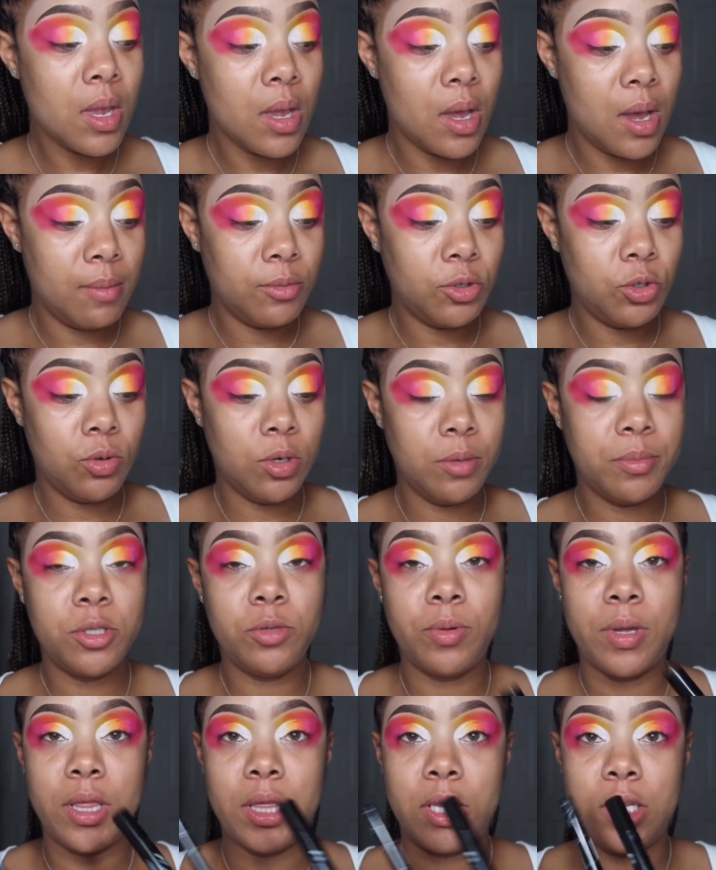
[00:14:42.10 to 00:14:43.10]
I'm torn
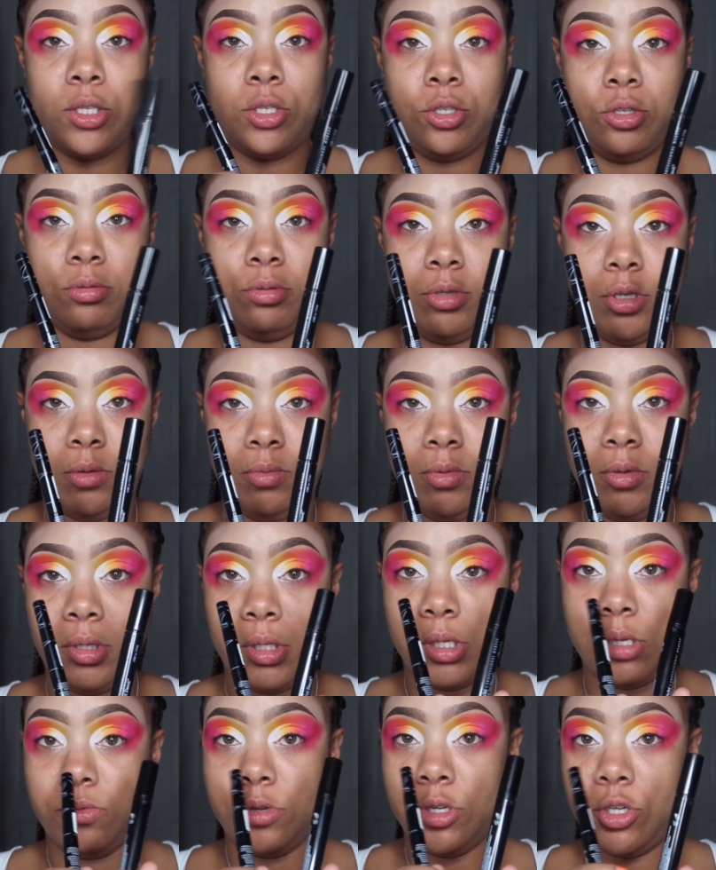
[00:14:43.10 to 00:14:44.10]
between these two, so we'll
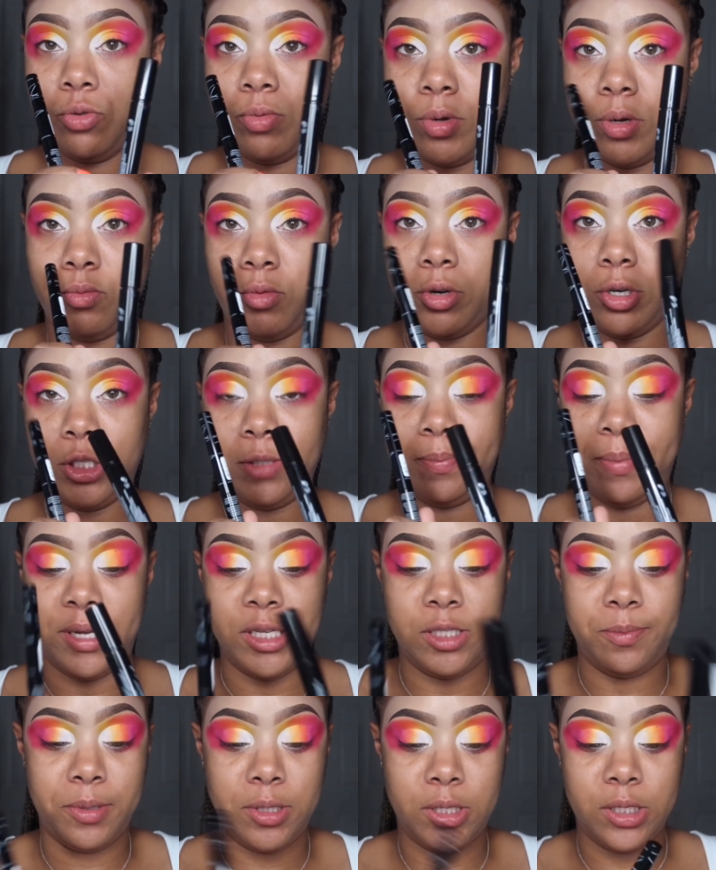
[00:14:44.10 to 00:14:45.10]
see which one works
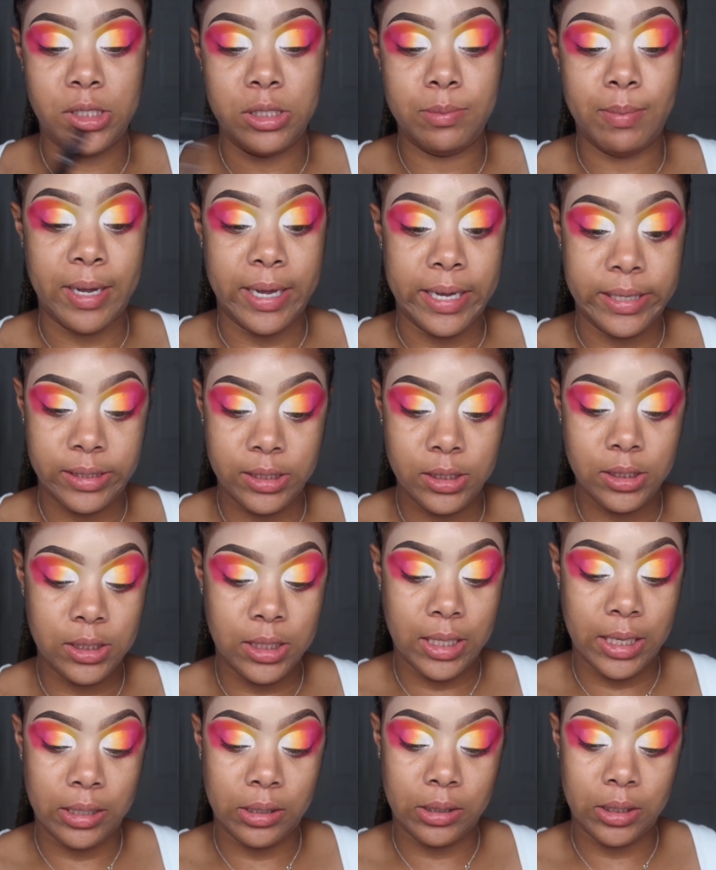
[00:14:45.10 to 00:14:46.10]
best, but this is my Essence
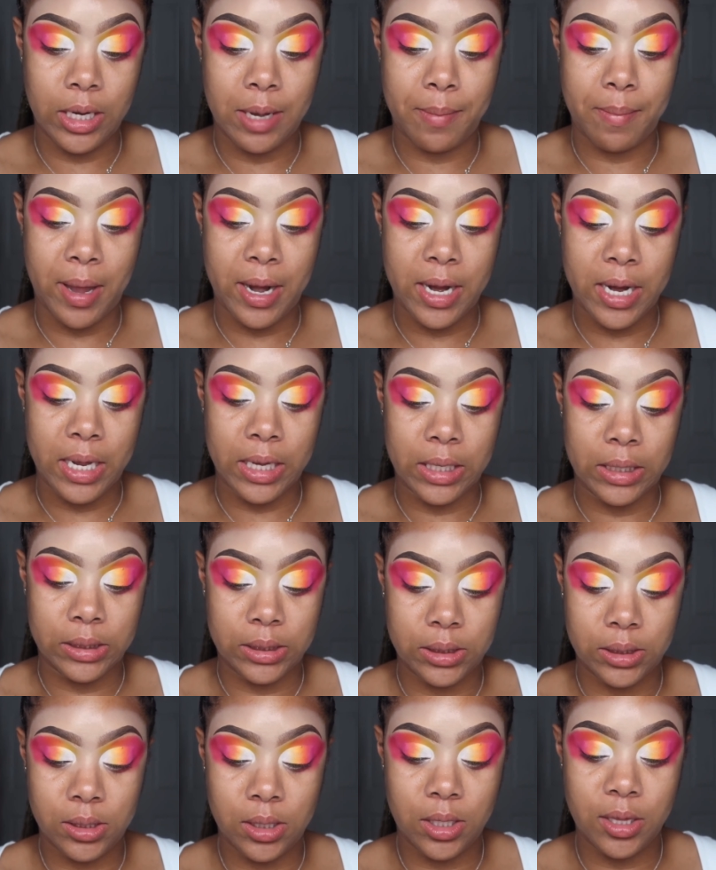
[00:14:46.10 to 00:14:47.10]
liner and my
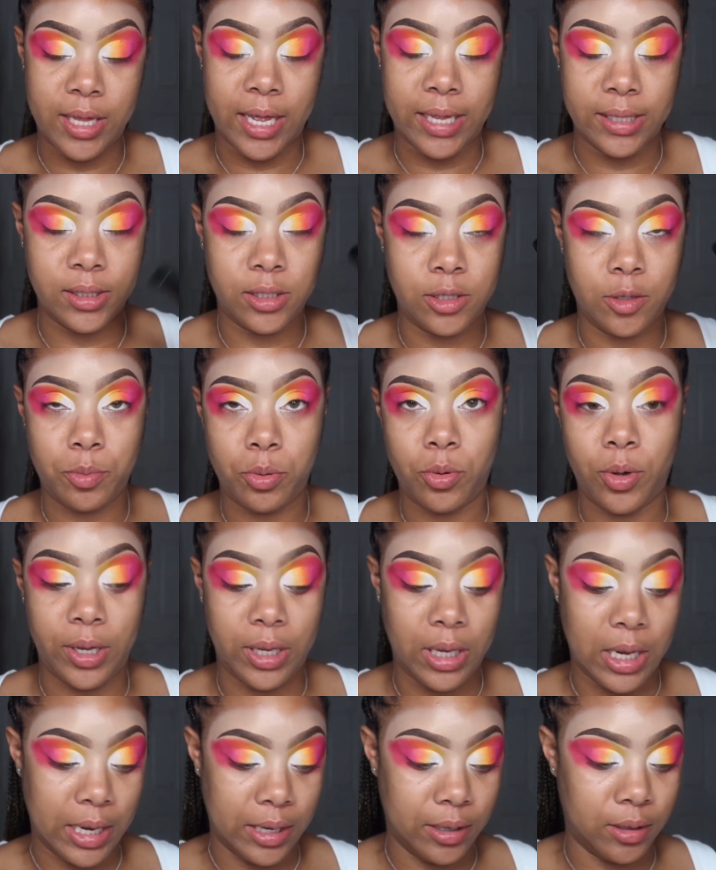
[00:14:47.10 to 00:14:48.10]
NYX, that's the point
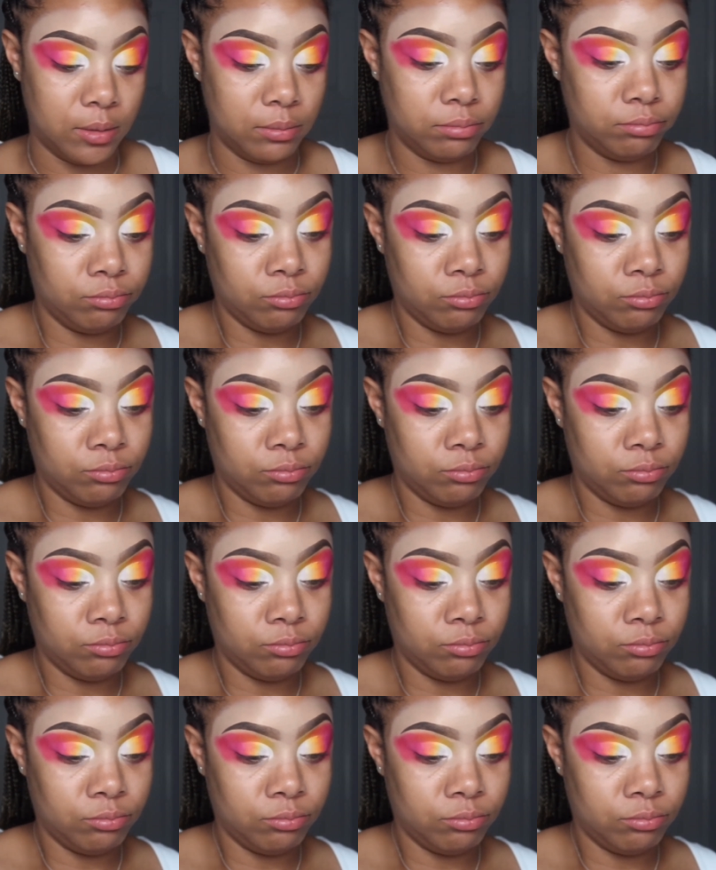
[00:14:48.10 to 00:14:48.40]
liner.